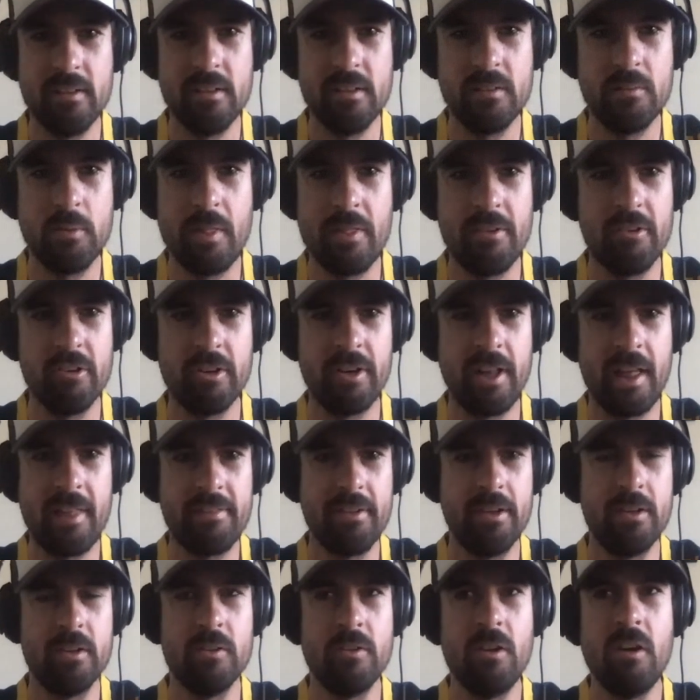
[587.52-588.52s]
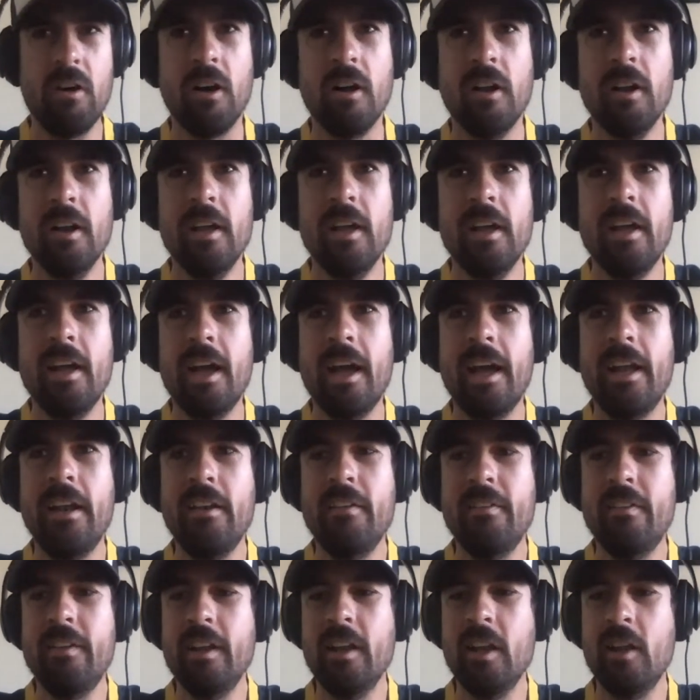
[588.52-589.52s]
mm. whether you're an athlete or not.
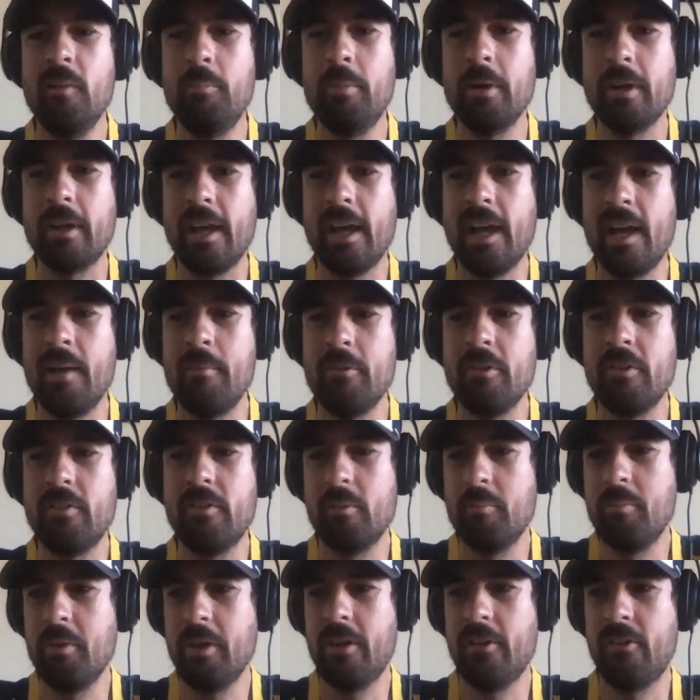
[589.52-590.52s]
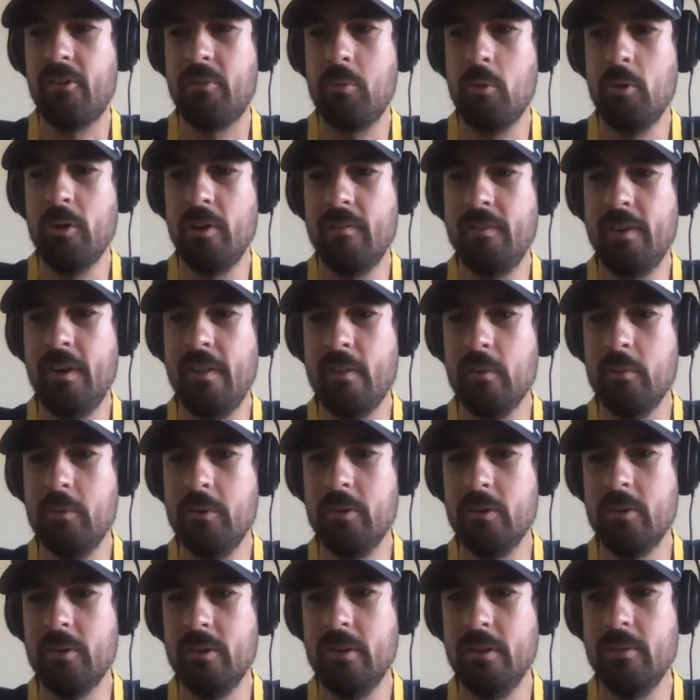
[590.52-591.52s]
And the Olympic Games is the biggest sporting event in the
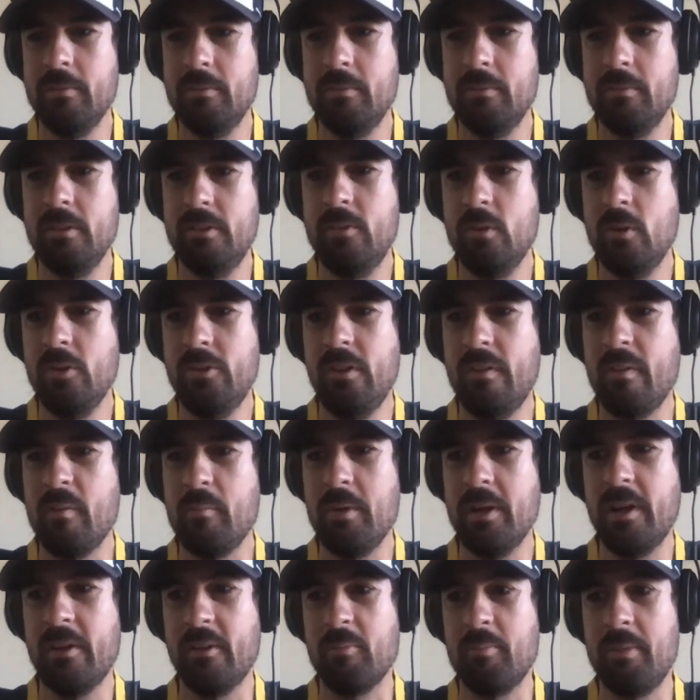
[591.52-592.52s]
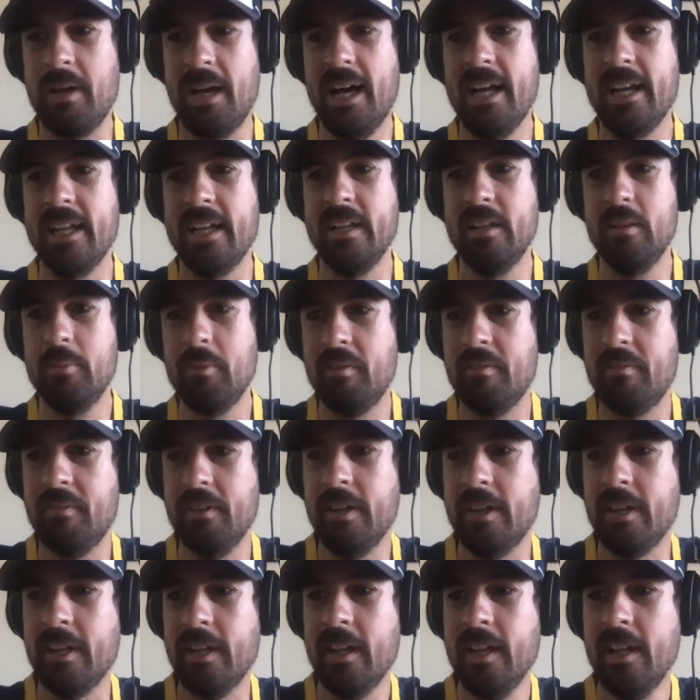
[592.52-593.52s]
world. It's also the biggest party, to be
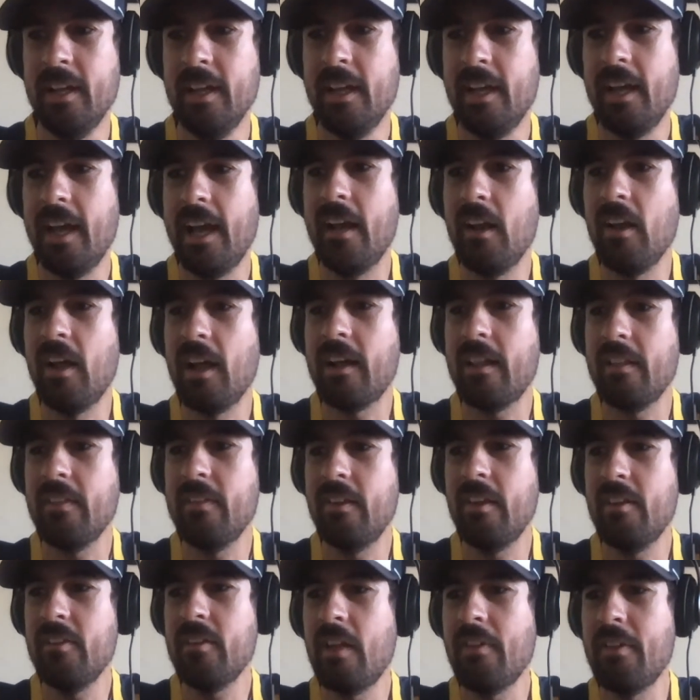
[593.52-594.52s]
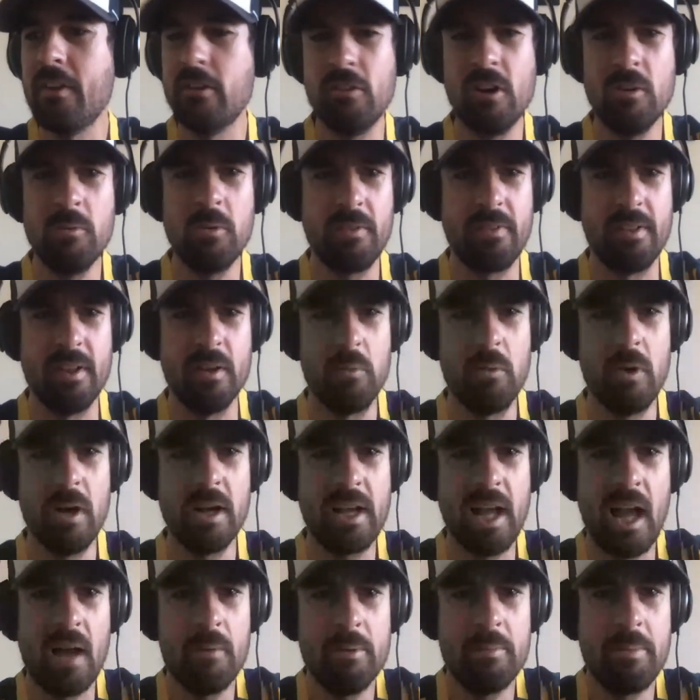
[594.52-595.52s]
fair. And like, there's nothing wrong with that. Why
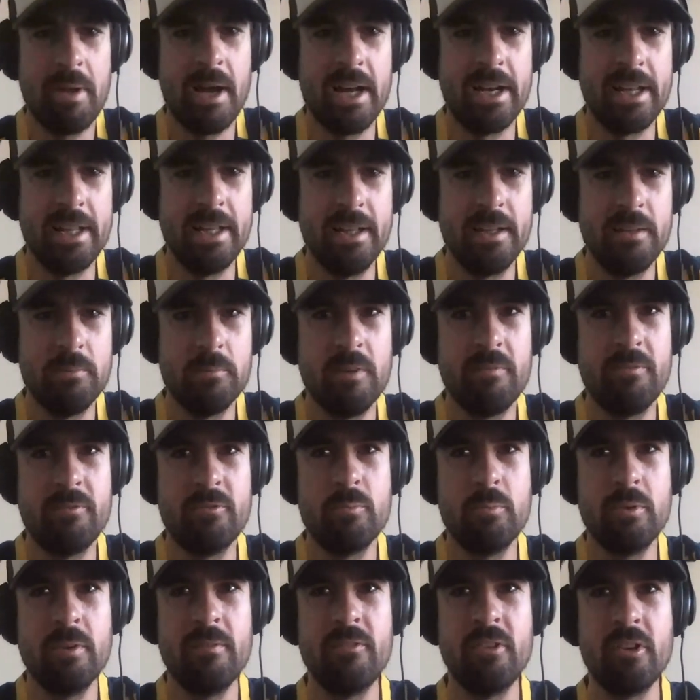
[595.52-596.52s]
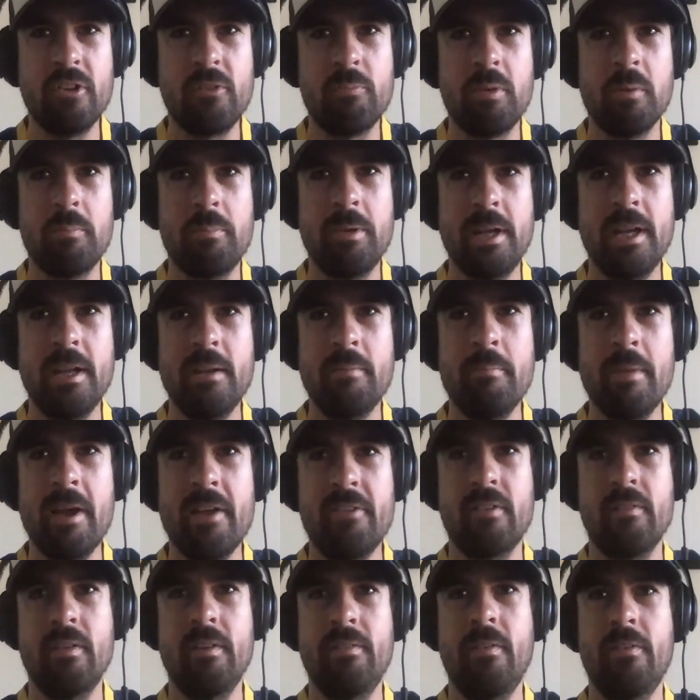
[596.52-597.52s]
can't we party? We've we've just prepared
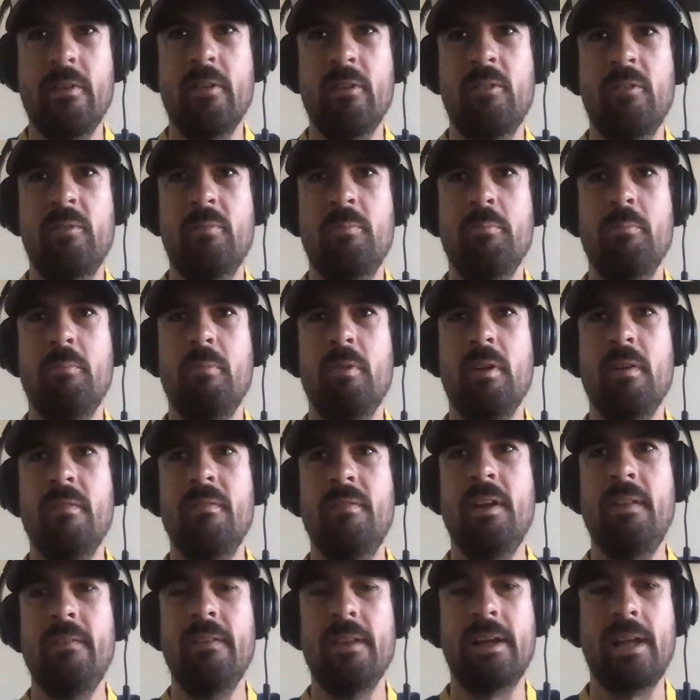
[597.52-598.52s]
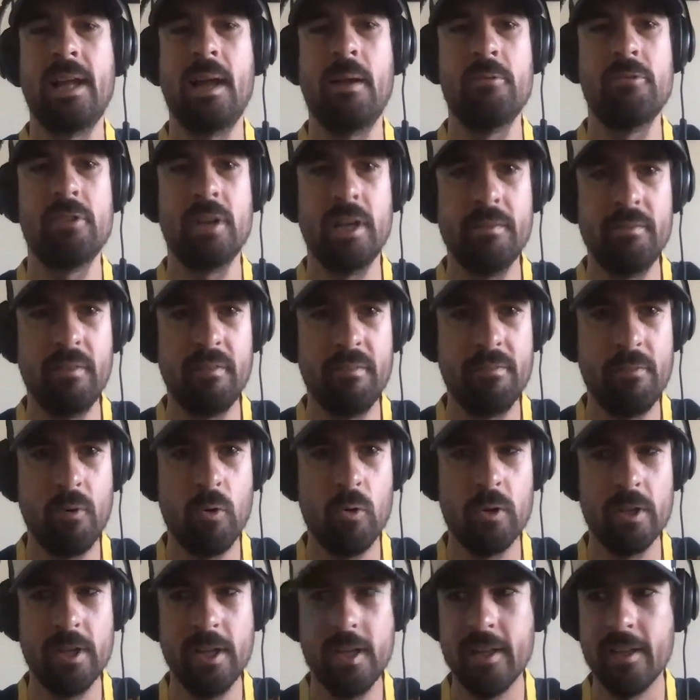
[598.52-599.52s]
massively for this event that comes around every
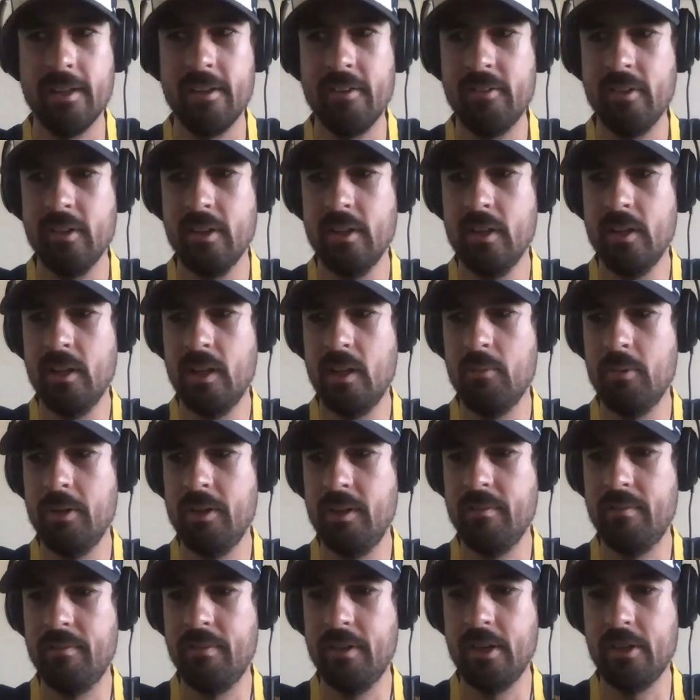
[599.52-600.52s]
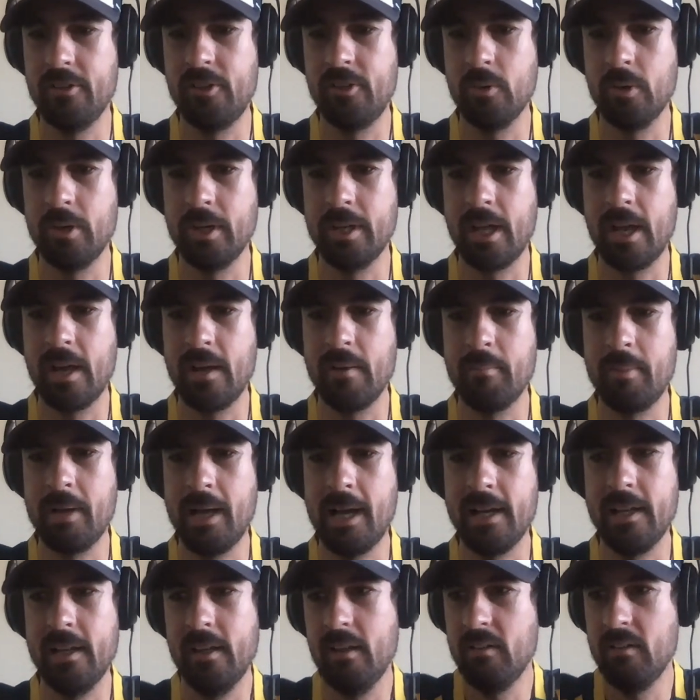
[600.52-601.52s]
four years. And when you finish, you want to go out and
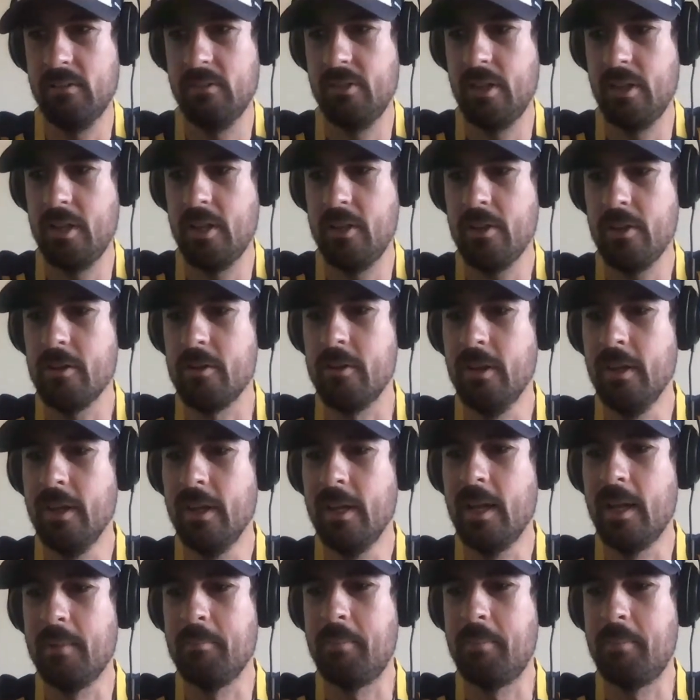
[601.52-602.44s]
party, so you do.